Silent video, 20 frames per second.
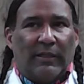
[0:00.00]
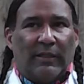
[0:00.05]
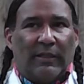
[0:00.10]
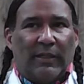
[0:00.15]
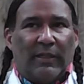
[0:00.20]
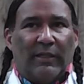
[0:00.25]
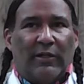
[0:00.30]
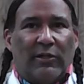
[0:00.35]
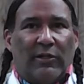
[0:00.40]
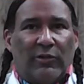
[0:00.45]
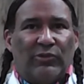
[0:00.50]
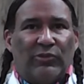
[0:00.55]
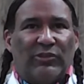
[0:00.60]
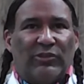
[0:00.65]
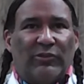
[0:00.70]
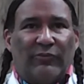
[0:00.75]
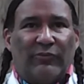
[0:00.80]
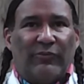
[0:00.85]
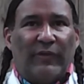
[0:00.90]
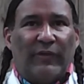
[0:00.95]

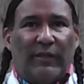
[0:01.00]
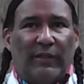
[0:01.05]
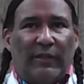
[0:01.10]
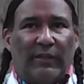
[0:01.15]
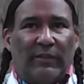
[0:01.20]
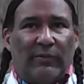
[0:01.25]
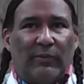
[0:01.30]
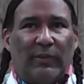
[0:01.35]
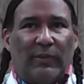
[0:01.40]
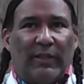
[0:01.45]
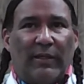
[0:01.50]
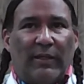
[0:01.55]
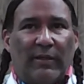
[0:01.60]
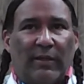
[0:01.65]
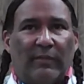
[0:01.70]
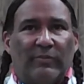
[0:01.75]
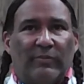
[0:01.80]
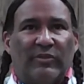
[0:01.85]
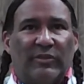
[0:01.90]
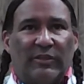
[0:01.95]
inclusive feeling when they
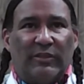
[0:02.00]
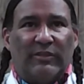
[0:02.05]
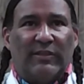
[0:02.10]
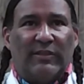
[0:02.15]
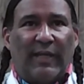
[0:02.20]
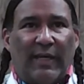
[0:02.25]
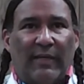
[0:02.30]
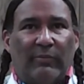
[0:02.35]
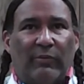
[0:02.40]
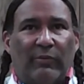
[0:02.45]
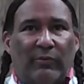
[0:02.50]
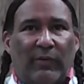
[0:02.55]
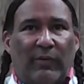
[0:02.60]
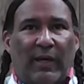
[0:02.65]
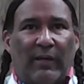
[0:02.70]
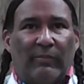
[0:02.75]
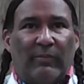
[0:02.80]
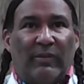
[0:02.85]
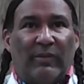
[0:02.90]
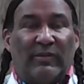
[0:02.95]
come to the table,
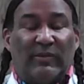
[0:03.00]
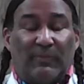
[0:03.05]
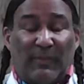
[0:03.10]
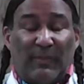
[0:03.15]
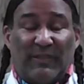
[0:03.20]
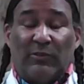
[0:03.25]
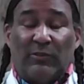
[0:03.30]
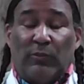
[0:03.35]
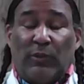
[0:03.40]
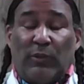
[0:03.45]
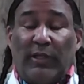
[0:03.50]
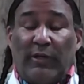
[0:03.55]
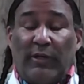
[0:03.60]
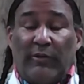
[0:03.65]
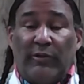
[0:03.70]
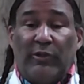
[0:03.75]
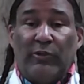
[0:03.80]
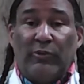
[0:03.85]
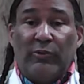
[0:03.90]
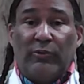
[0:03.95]
right? Especially when they're
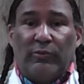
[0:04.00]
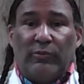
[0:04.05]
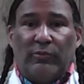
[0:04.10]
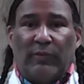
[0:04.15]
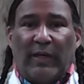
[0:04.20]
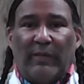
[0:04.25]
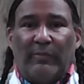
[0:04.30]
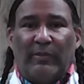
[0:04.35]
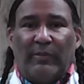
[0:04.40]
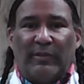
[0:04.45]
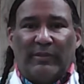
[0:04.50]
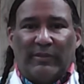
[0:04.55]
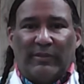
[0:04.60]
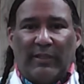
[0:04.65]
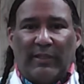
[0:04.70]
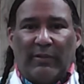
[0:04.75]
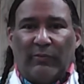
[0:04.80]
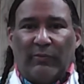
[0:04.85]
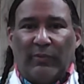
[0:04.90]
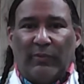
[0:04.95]
new, right? Because
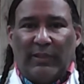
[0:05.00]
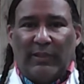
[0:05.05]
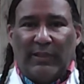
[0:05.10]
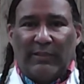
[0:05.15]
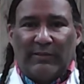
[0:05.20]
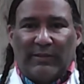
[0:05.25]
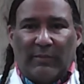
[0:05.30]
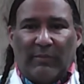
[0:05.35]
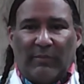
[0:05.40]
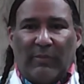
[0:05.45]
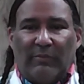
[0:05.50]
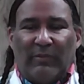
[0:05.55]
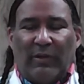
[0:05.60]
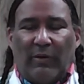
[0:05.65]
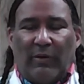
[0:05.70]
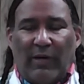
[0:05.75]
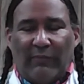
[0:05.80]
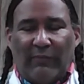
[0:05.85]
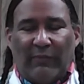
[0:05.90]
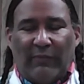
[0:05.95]
some of them
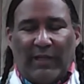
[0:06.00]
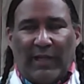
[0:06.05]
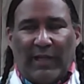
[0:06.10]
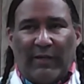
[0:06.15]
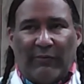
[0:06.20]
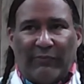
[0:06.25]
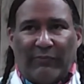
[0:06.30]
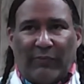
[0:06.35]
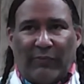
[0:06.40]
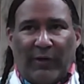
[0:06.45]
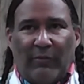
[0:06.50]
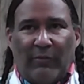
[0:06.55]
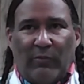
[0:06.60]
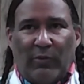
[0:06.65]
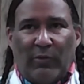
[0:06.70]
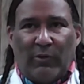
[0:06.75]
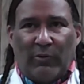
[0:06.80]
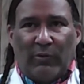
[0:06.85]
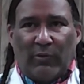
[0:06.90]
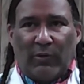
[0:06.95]
don't have a lot of
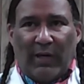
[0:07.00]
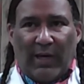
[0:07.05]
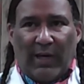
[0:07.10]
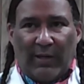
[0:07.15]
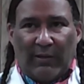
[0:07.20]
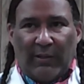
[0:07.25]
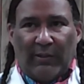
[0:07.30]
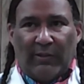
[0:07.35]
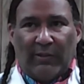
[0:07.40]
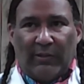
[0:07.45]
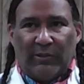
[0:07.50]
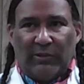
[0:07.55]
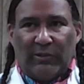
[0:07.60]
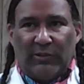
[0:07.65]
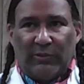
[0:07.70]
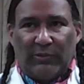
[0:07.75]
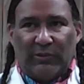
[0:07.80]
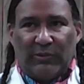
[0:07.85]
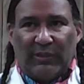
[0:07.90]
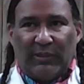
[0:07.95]
framework on how they're going to
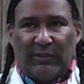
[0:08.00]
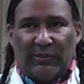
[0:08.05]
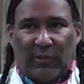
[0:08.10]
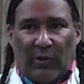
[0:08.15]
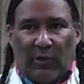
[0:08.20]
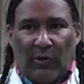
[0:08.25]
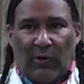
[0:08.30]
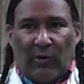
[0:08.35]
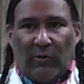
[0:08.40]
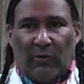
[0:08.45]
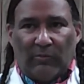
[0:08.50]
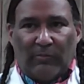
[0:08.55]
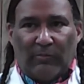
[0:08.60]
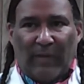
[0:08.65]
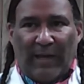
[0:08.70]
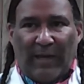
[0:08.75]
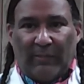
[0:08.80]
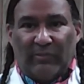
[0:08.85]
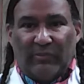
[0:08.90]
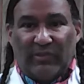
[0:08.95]
do things all
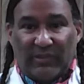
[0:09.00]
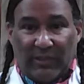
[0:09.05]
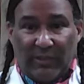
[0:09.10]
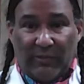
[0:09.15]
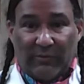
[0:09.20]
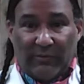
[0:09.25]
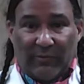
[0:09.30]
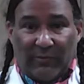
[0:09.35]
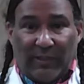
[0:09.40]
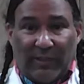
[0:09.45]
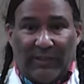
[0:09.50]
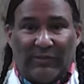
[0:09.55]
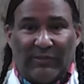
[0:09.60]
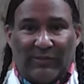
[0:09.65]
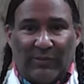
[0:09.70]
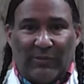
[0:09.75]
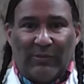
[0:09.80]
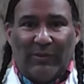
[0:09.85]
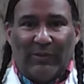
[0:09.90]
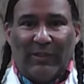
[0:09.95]
by themselves, right?
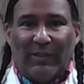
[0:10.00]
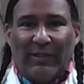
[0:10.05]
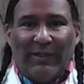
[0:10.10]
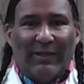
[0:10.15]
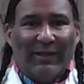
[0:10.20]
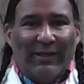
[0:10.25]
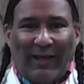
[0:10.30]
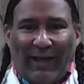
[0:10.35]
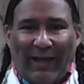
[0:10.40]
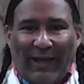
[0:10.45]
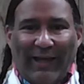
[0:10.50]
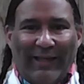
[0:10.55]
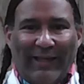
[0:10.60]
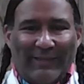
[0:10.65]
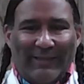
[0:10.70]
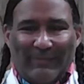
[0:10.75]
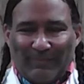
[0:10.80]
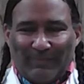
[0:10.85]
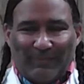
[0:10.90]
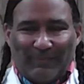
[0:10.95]
So,
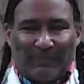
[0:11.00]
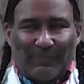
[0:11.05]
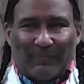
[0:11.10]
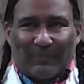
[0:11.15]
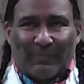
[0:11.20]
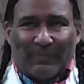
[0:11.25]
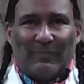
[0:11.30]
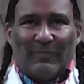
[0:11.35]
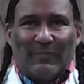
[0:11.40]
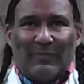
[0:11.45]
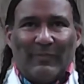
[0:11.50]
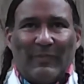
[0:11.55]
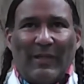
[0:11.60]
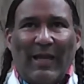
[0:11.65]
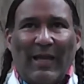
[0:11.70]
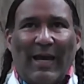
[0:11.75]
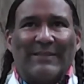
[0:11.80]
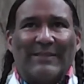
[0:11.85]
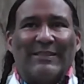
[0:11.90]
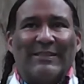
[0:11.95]
and
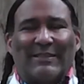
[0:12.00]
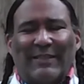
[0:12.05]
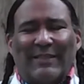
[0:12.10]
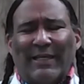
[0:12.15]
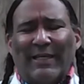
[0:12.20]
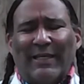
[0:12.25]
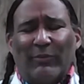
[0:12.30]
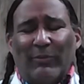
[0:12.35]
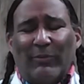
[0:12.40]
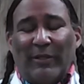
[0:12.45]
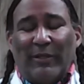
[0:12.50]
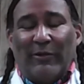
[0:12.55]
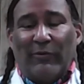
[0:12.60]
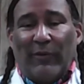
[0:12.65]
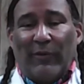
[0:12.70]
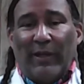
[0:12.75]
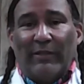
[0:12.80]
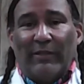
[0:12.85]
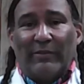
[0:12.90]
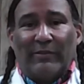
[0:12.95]
I just think it would be
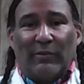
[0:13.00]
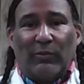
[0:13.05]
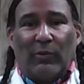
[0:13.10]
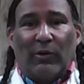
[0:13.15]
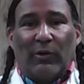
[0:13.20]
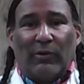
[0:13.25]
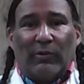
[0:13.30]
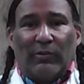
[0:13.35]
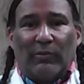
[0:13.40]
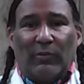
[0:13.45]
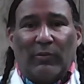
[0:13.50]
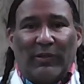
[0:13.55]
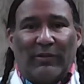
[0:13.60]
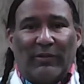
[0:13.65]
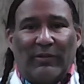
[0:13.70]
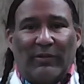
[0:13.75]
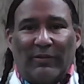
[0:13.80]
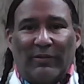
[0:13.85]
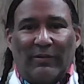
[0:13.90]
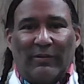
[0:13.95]
great to work
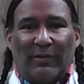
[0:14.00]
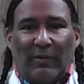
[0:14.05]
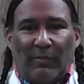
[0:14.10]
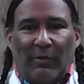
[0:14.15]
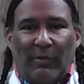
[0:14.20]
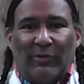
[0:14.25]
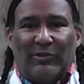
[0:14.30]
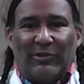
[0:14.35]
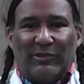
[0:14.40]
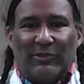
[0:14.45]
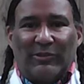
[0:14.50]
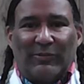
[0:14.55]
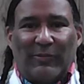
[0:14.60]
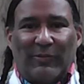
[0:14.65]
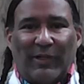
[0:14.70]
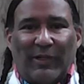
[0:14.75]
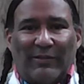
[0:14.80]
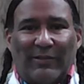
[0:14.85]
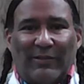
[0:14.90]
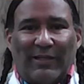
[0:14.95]
with an emerging
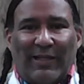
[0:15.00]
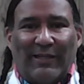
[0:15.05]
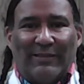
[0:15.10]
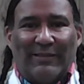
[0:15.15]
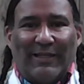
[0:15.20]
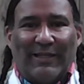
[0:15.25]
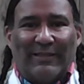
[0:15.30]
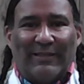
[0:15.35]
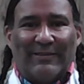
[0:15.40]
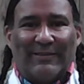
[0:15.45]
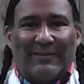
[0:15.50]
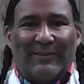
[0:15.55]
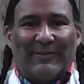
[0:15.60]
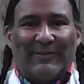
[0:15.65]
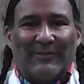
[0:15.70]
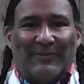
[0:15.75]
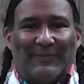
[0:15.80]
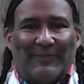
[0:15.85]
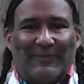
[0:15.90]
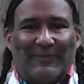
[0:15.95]
director like that. So.